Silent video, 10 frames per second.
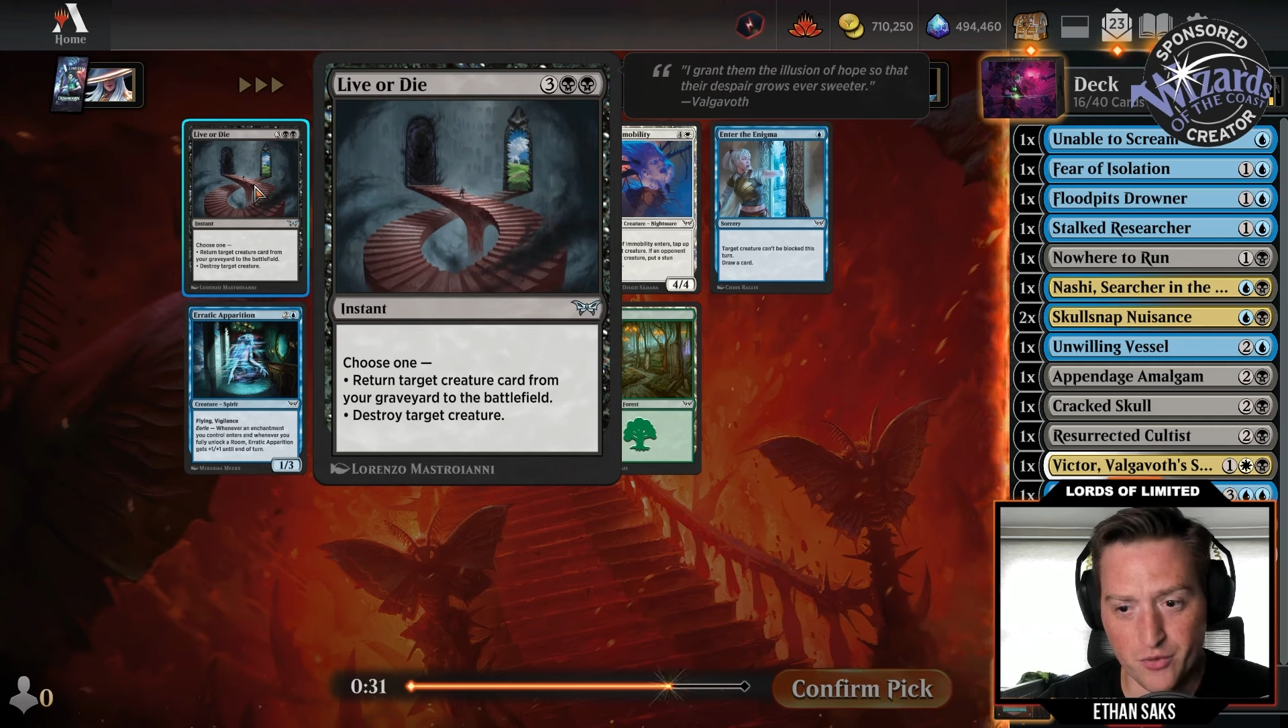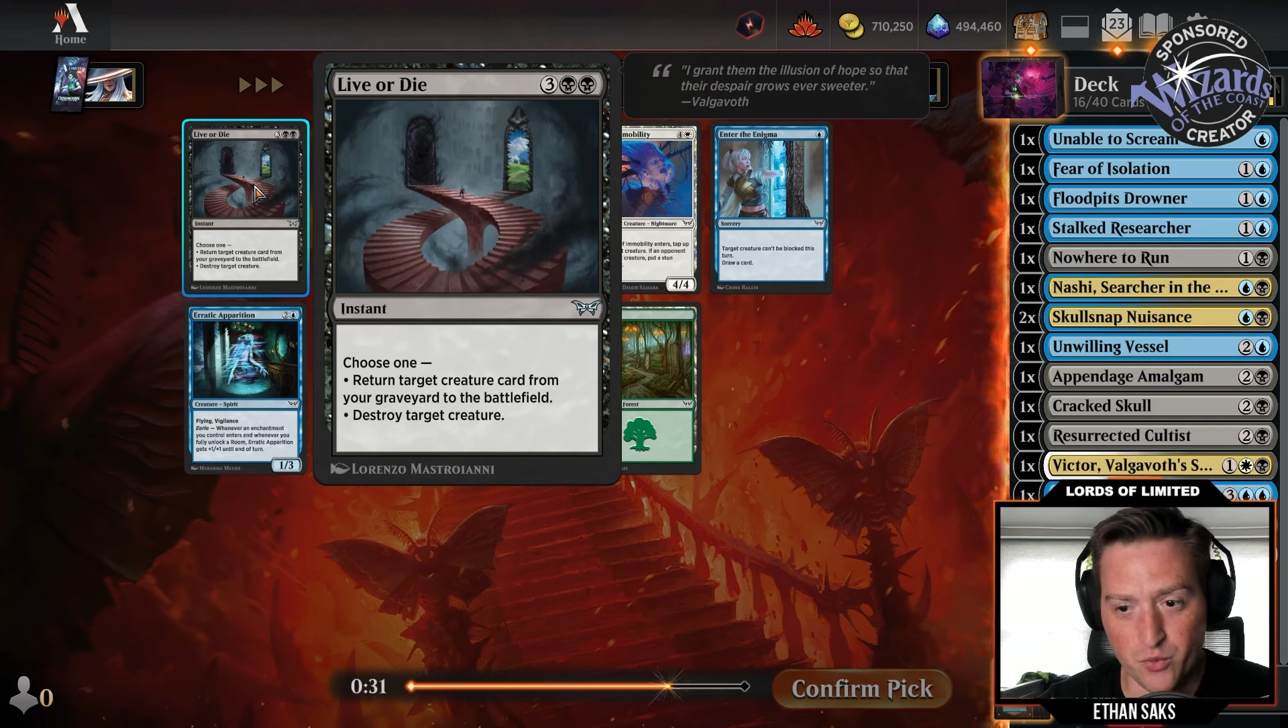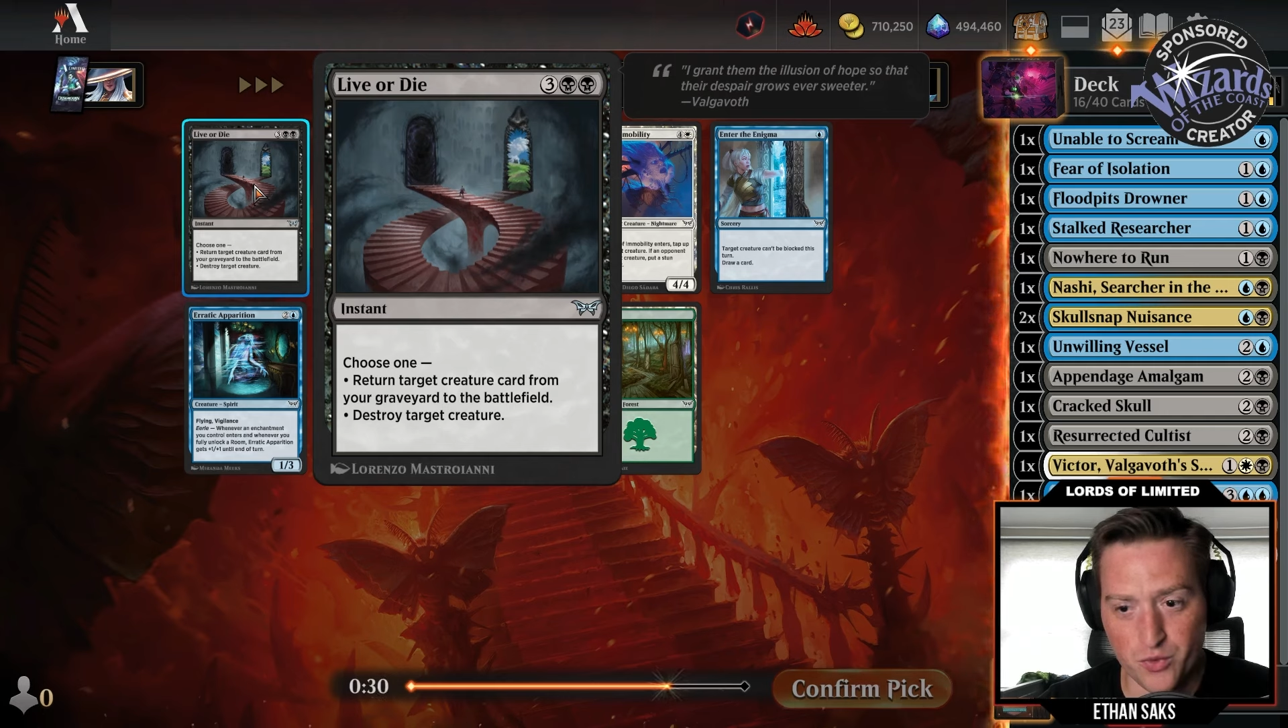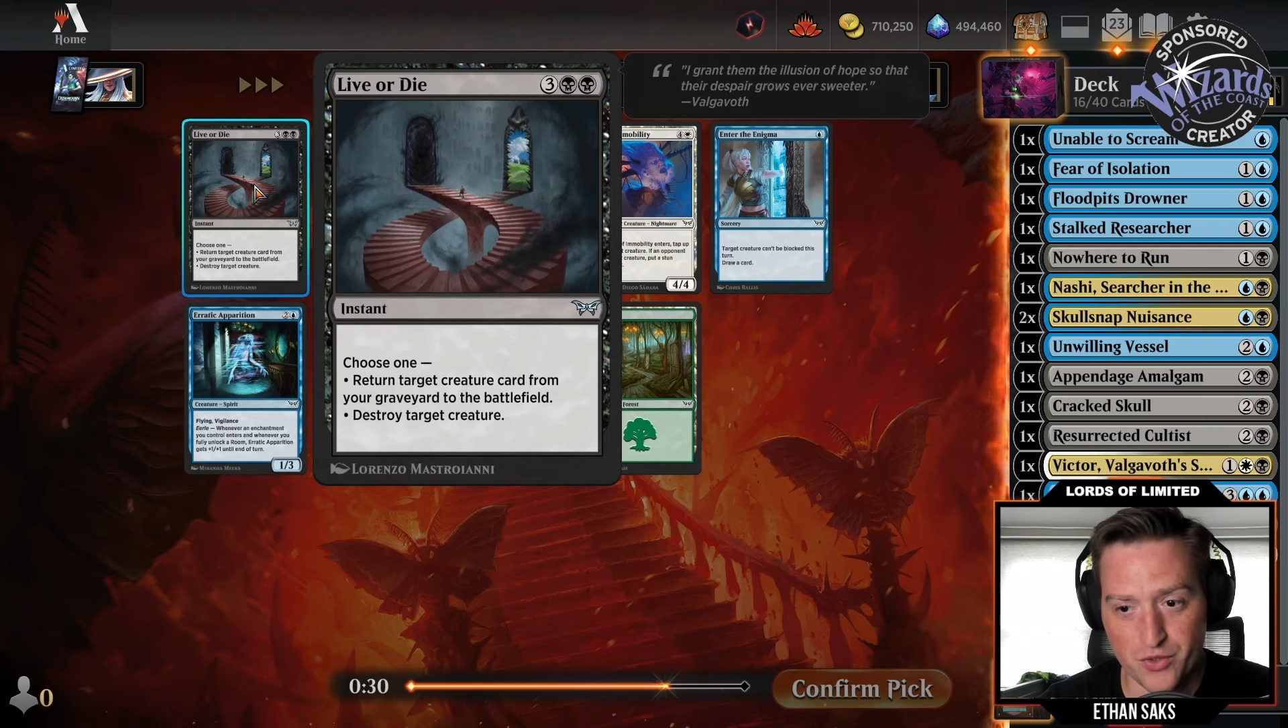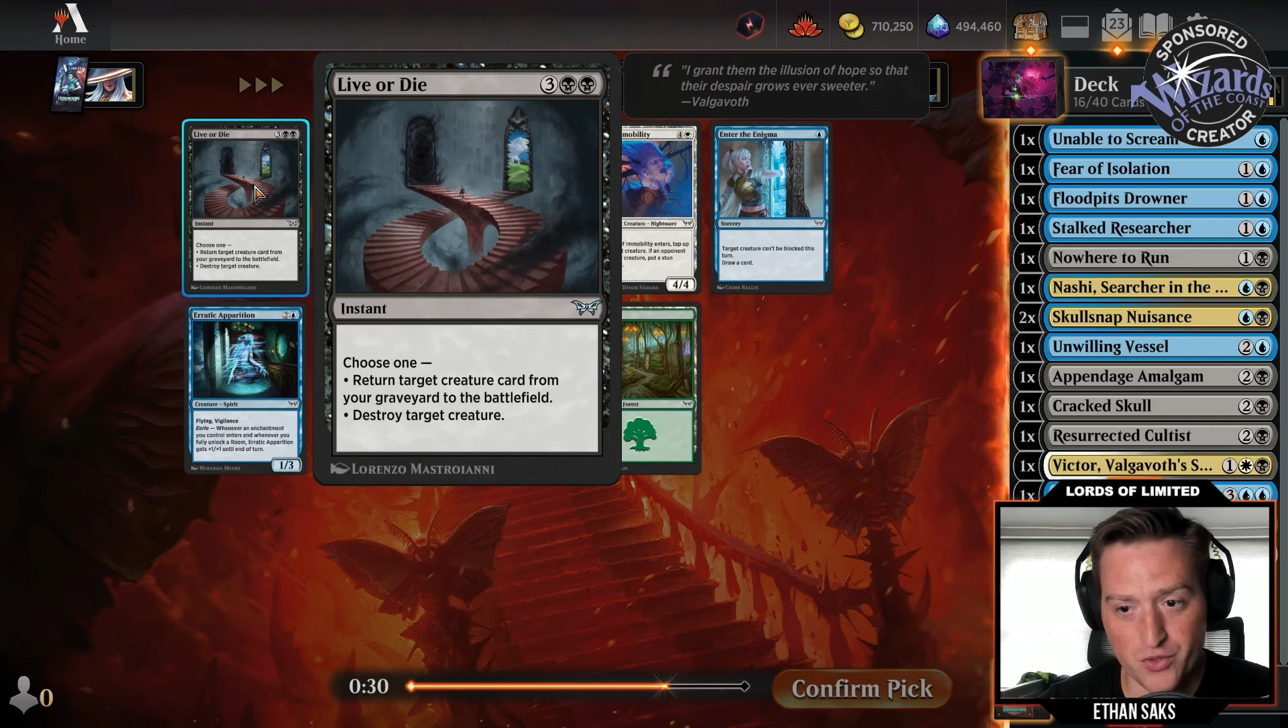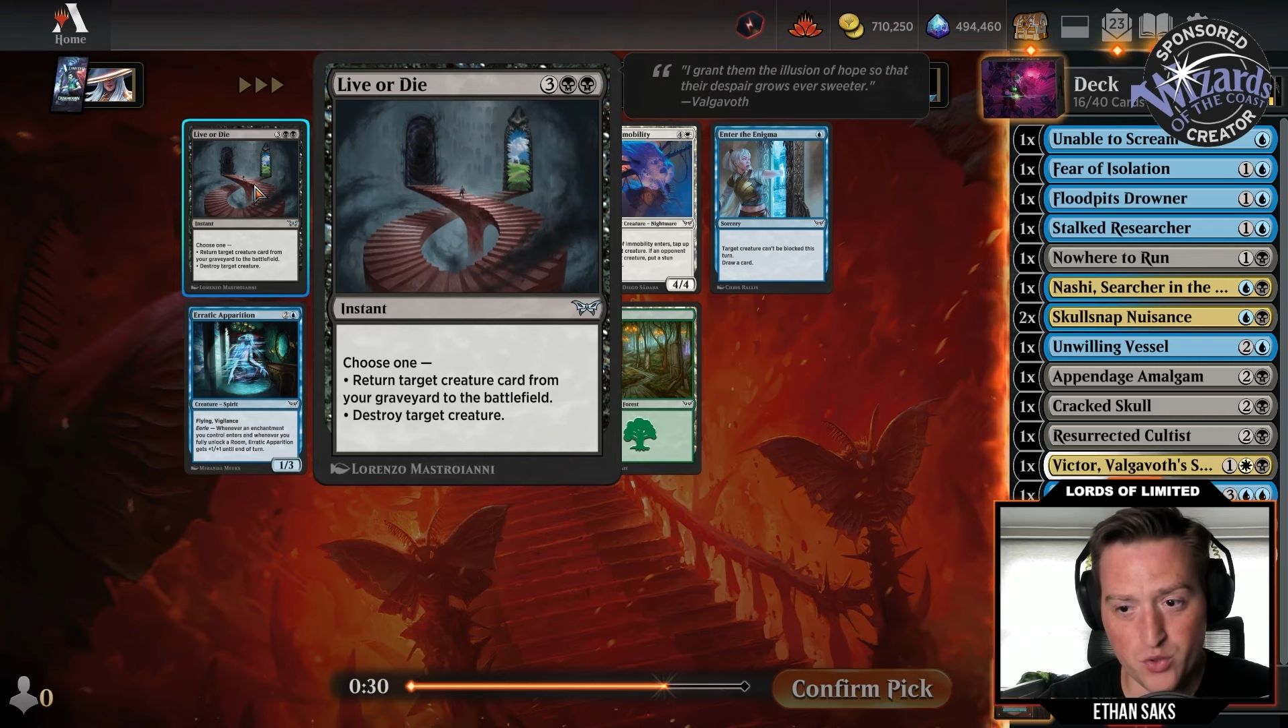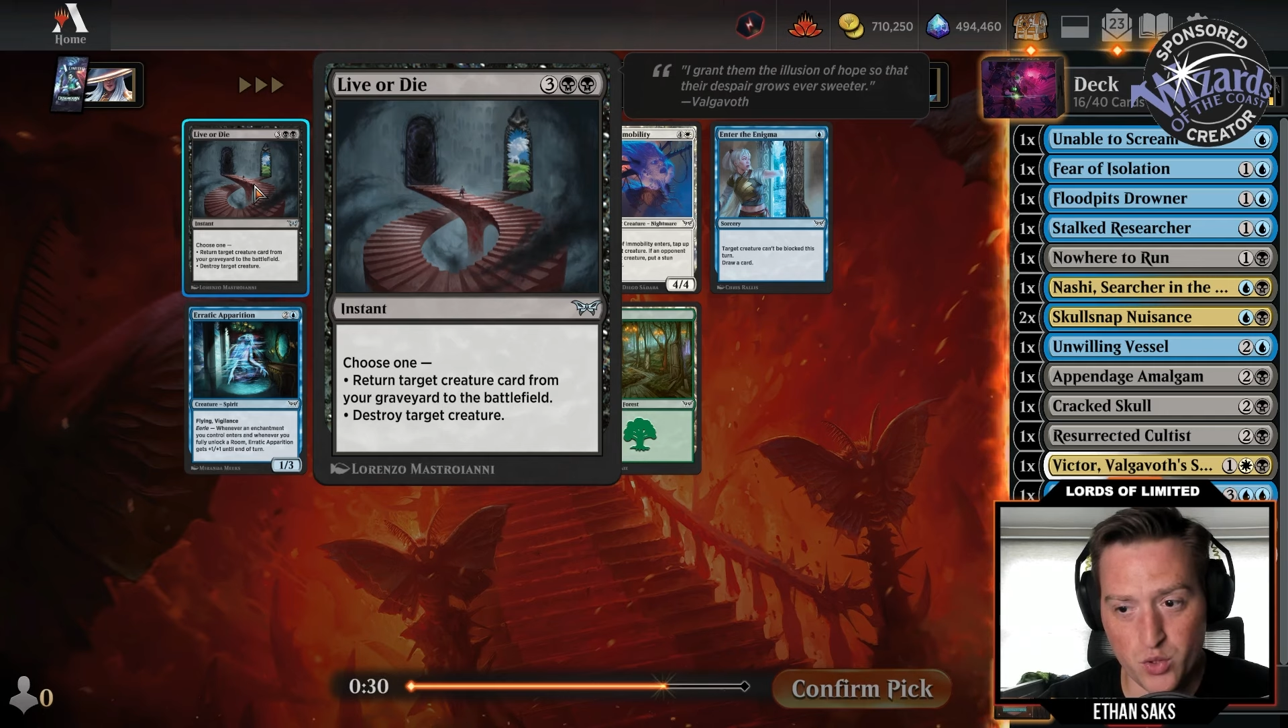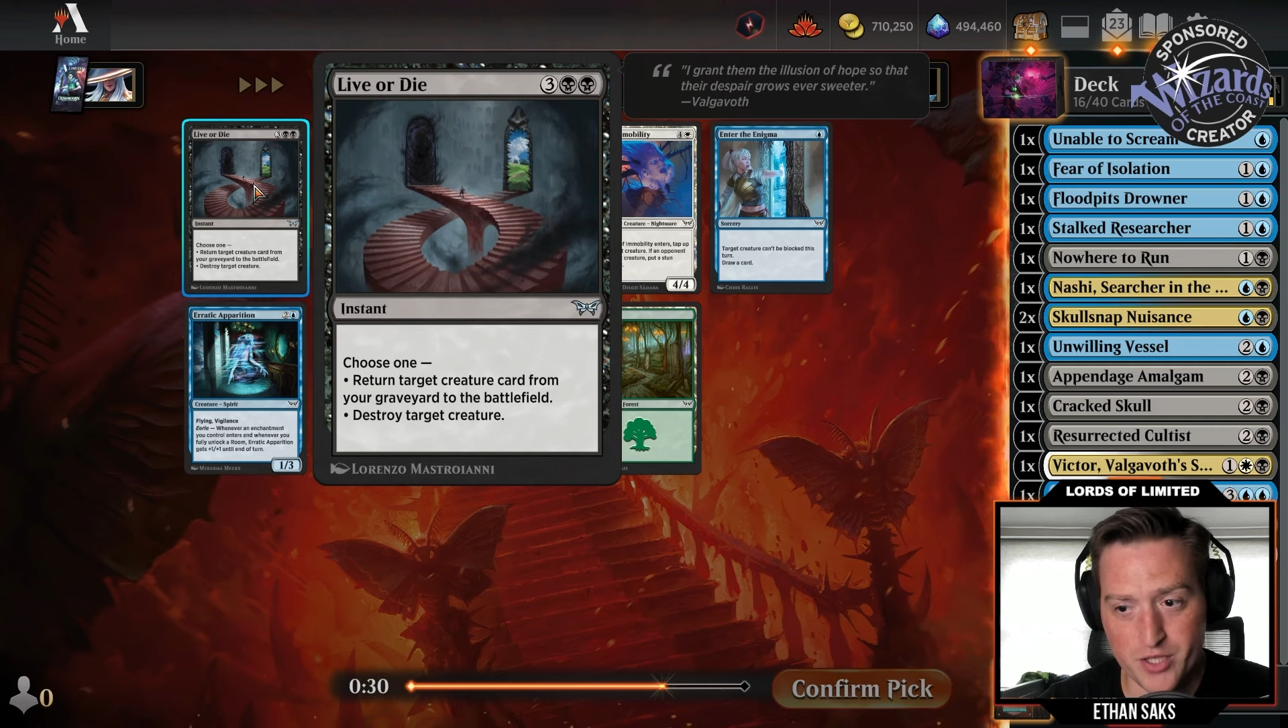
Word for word: or destroy